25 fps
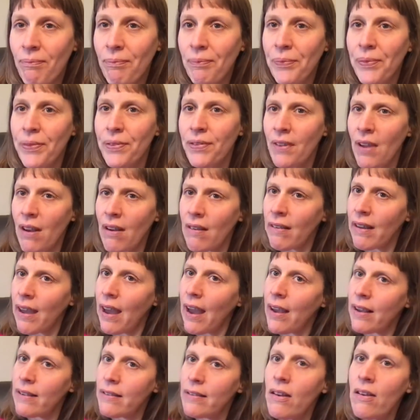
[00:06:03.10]

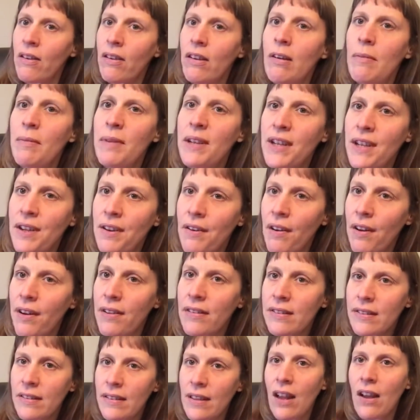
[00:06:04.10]
not coming
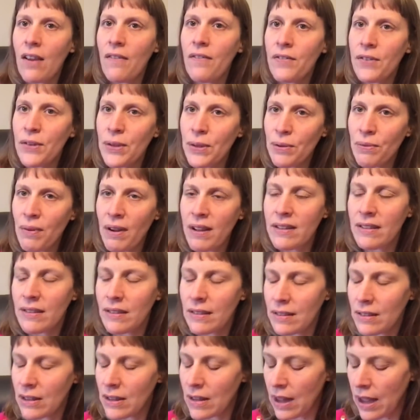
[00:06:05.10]
across a lot of new
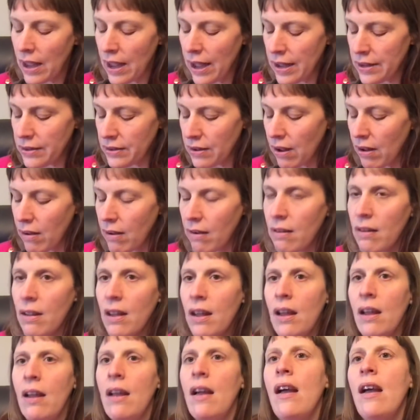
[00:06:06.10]
recipes,
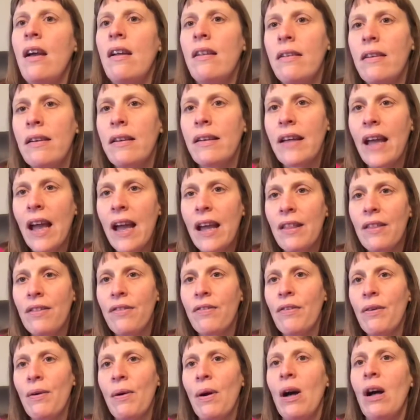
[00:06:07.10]
not getting
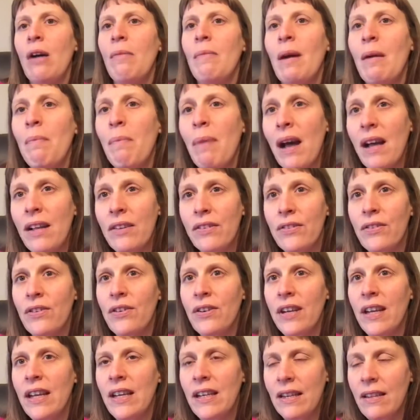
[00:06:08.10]
through all my batch
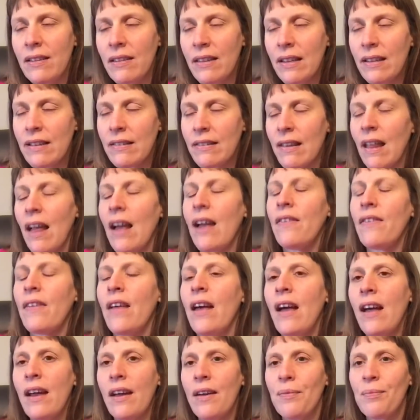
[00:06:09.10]
cooking and things like
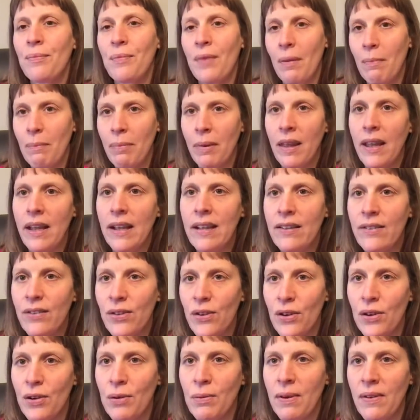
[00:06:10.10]
that. I'm playing
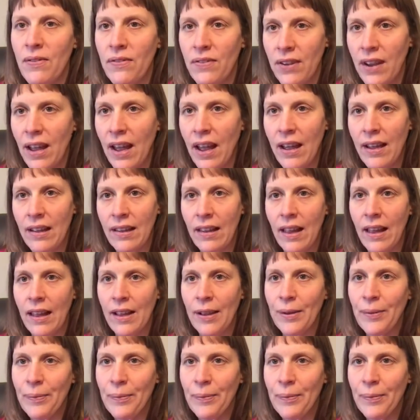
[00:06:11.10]
tug with Charlie.